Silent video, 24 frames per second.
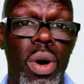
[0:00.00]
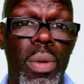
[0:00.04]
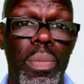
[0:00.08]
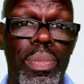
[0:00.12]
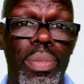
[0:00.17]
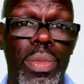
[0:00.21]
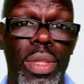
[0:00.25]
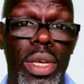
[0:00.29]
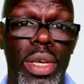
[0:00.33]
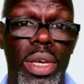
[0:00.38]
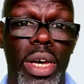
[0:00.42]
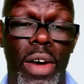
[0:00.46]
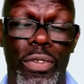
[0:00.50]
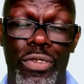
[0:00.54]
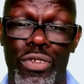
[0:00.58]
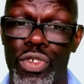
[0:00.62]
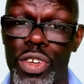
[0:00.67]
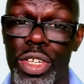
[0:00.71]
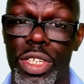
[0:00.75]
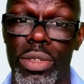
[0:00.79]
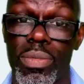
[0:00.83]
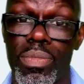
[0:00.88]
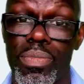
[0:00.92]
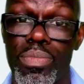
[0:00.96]
one. I've
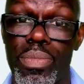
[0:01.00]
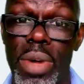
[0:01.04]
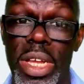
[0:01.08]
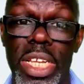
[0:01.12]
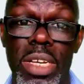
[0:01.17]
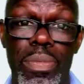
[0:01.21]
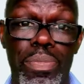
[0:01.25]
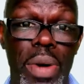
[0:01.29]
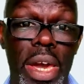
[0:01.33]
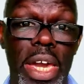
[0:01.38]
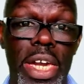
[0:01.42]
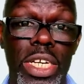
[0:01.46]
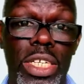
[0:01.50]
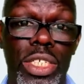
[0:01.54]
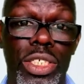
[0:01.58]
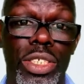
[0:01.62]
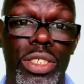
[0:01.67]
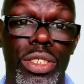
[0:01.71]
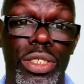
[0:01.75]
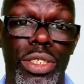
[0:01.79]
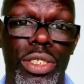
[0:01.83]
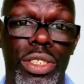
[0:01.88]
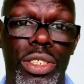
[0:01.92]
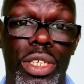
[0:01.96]
treated many
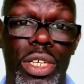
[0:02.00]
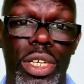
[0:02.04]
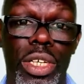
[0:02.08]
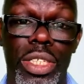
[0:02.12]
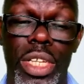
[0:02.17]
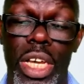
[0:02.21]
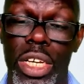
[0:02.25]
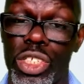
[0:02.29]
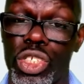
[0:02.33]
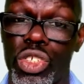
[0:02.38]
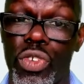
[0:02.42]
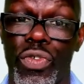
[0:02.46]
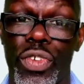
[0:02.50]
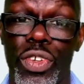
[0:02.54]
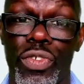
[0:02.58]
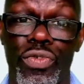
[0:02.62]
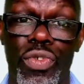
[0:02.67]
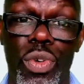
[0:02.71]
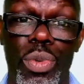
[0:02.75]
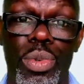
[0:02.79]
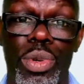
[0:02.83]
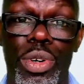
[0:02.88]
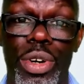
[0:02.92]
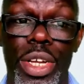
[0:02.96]
patients that suffered
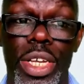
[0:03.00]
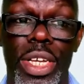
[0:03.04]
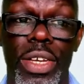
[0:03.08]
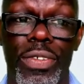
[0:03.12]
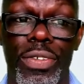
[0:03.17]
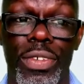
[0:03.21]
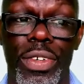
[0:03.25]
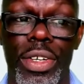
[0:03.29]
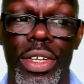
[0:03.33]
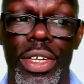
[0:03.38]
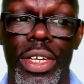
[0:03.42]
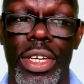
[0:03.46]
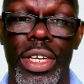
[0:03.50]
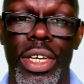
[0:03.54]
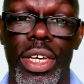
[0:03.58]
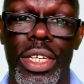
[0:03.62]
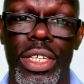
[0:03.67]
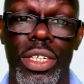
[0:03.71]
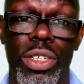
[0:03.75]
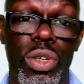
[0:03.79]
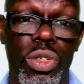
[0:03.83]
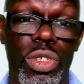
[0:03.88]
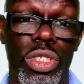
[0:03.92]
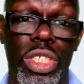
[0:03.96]
from grief
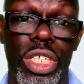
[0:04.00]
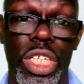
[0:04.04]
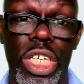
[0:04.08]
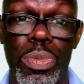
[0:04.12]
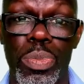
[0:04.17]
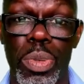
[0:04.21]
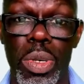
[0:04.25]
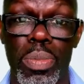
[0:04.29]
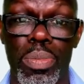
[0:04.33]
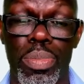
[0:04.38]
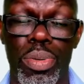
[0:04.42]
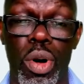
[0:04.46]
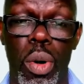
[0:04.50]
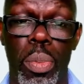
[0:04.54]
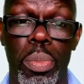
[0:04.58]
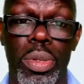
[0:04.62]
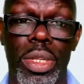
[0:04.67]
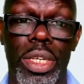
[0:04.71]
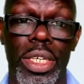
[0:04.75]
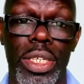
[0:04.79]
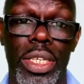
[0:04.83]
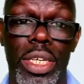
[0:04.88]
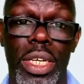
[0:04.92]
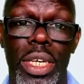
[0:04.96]
and they're not sleeping
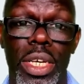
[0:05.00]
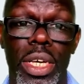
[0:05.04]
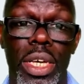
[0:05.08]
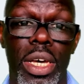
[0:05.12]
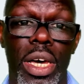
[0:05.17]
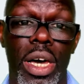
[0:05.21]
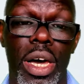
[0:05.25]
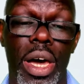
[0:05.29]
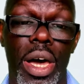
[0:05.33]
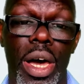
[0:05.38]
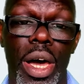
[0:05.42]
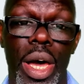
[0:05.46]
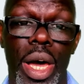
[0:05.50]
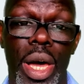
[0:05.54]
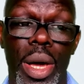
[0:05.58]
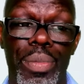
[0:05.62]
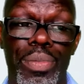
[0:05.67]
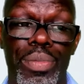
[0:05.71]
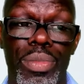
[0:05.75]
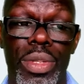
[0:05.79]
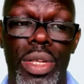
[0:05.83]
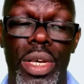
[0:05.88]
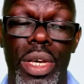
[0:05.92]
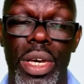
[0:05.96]
properly.
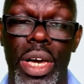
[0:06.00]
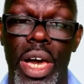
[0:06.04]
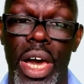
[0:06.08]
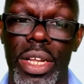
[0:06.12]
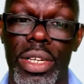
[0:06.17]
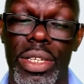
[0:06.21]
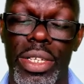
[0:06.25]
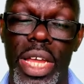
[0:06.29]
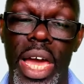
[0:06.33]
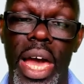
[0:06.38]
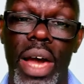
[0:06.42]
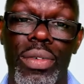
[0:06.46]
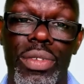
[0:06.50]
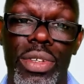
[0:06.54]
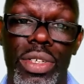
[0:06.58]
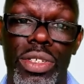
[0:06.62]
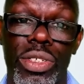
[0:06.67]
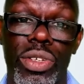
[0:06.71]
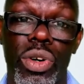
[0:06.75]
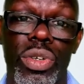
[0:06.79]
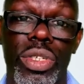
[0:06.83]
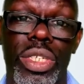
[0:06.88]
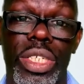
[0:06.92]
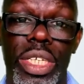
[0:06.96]
And now they're
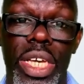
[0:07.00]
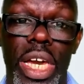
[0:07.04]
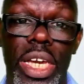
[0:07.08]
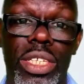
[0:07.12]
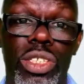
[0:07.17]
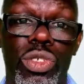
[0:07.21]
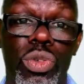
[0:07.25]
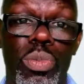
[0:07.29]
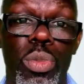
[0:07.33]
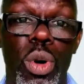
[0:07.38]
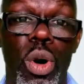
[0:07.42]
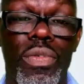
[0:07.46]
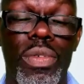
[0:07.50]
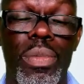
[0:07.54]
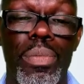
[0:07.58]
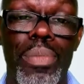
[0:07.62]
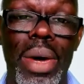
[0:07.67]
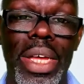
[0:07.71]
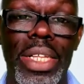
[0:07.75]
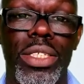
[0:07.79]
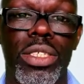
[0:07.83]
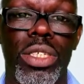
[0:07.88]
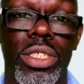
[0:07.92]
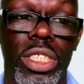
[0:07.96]
starting to get into more of a
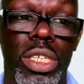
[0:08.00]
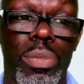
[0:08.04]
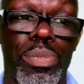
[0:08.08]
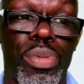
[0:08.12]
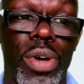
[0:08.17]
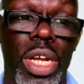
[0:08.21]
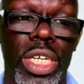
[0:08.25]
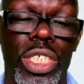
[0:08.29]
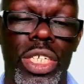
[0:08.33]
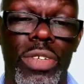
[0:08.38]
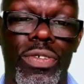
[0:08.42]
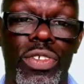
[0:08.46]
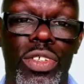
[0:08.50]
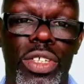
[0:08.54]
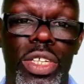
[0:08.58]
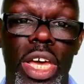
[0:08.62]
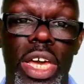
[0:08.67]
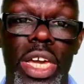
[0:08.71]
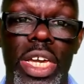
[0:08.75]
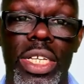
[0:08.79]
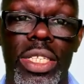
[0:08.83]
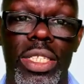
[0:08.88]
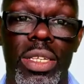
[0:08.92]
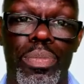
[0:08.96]
mental depressive
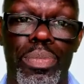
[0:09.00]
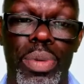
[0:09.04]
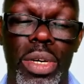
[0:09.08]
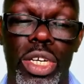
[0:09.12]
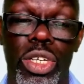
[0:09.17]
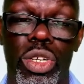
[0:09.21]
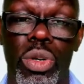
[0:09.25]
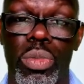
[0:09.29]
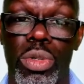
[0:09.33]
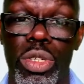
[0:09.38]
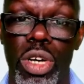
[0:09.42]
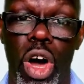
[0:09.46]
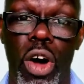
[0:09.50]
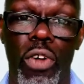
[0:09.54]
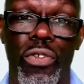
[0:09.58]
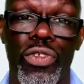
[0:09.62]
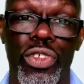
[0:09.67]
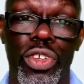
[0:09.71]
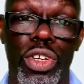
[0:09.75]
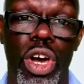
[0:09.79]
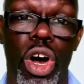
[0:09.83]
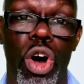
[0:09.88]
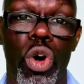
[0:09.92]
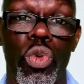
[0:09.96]
state. They're picking up
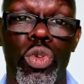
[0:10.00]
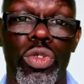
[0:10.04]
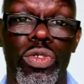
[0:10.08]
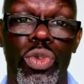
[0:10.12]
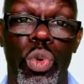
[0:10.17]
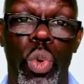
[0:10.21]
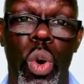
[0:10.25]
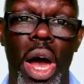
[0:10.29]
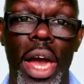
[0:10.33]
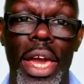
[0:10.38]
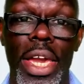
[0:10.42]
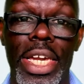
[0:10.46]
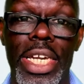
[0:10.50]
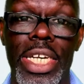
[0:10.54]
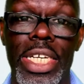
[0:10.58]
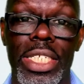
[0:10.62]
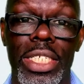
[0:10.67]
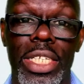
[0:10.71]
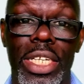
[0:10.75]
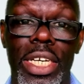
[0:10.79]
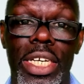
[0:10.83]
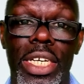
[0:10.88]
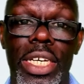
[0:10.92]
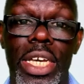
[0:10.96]
coughs, colds quite
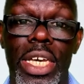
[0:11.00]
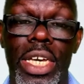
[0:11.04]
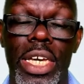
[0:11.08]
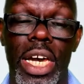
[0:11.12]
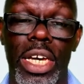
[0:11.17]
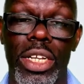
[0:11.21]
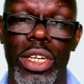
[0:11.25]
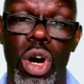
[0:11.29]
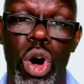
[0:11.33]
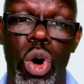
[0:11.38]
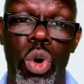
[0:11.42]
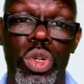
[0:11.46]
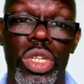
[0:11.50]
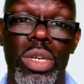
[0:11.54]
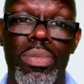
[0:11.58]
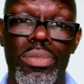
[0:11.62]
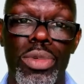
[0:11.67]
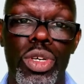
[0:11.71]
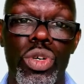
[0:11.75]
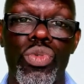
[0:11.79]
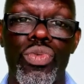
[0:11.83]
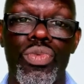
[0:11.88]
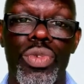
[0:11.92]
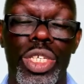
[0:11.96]
easily, and the whole
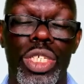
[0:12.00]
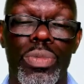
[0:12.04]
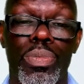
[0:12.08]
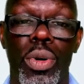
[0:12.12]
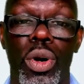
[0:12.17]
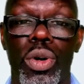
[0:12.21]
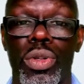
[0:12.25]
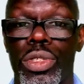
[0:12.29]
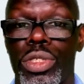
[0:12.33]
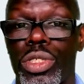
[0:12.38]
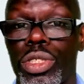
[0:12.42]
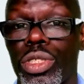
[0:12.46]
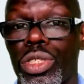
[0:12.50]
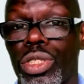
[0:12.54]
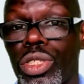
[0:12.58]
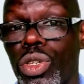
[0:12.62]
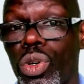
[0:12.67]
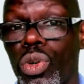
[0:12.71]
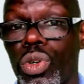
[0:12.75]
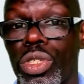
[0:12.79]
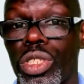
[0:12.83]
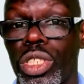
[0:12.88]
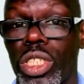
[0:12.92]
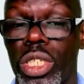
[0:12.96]
immune response
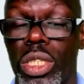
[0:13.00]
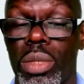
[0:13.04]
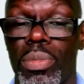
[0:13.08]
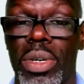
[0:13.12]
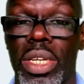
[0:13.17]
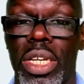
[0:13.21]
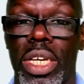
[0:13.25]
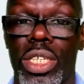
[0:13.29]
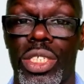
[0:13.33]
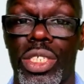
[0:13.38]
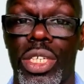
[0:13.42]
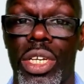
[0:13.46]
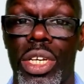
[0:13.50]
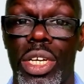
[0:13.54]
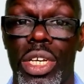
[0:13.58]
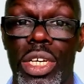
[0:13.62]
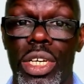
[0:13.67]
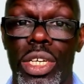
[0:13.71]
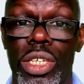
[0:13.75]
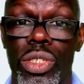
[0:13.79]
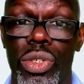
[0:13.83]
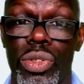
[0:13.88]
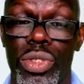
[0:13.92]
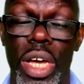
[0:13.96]
starts to diminish.
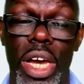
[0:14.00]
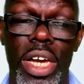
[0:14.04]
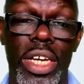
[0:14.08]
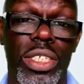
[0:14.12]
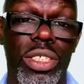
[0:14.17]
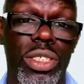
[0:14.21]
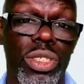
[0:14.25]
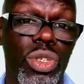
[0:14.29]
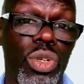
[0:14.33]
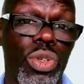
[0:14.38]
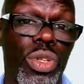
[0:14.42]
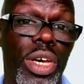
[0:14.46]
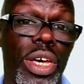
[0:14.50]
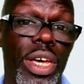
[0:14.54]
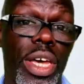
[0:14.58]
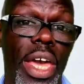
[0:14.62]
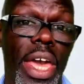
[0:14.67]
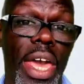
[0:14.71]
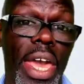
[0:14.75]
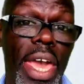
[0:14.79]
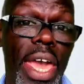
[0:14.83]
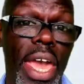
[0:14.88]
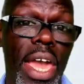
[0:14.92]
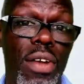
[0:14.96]
So that is
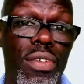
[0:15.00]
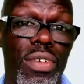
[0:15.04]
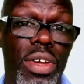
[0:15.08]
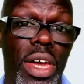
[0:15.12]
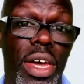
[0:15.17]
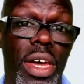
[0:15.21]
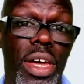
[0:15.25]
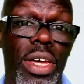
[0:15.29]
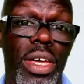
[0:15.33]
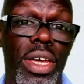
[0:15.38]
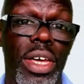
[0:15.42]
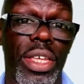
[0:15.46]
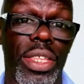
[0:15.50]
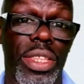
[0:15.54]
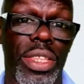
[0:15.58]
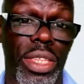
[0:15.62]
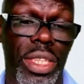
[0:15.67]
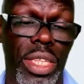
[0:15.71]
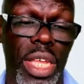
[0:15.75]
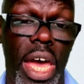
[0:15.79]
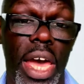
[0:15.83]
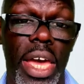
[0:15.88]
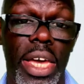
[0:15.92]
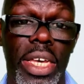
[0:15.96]
another area
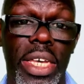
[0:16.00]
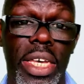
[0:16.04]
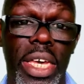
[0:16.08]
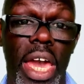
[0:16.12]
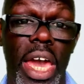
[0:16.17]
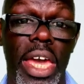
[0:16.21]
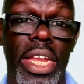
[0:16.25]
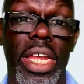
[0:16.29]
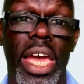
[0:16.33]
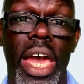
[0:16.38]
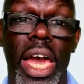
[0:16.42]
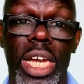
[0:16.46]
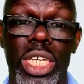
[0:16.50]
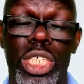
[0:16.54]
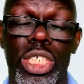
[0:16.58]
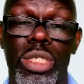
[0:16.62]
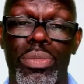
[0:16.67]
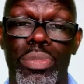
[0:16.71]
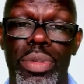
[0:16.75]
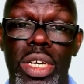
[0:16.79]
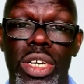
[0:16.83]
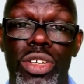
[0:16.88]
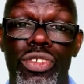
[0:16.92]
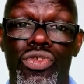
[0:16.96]
that can
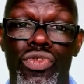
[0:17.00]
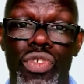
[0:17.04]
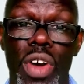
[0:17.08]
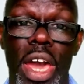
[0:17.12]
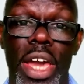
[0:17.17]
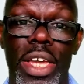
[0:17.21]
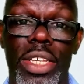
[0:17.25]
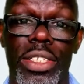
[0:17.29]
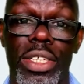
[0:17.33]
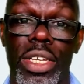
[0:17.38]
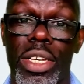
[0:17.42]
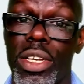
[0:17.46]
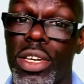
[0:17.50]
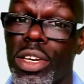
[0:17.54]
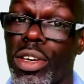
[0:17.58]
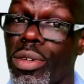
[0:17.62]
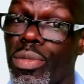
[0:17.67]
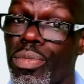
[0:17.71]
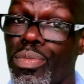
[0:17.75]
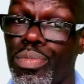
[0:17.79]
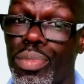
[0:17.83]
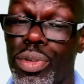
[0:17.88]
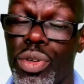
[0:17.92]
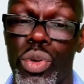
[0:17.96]
actually be addressed
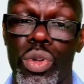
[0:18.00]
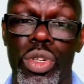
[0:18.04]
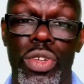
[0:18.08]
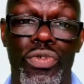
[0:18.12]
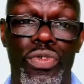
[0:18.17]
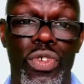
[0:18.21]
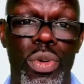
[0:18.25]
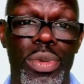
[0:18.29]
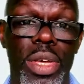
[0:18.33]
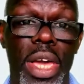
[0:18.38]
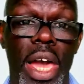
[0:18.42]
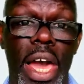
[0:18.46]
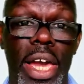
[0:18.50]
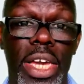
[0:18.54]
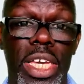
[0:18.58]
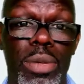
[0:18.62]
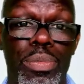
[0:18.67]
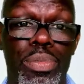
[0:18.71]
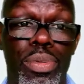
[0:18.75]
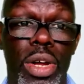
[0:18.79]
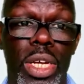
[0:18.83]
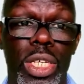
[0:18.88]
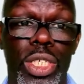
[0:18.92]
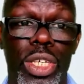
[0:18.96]
purely from your
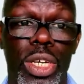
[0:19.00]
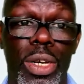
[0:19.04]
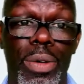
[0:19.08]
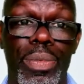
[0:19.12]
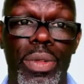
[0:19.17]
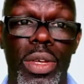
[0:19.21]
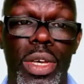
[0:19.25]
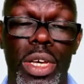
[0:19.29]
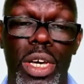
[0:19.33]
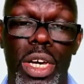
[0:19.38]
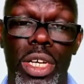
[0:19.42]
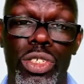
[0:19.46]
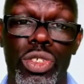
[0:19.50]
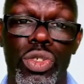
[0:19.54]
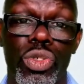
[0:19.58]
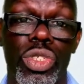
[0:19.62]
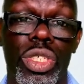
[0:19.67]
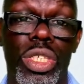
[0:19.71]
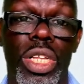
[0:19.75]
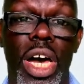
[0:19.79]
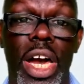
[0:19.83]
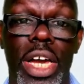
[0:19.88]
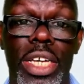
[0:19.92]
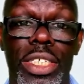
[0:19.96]
acupressure, and
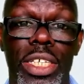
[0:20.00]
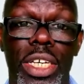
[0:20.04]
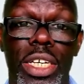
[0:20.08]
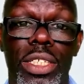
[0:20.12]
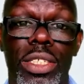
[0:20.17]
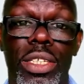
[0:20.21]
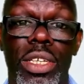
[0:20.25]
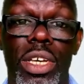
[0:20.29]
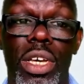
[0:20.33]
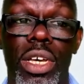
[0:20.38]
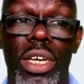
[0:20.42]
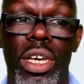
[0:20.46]
utilizing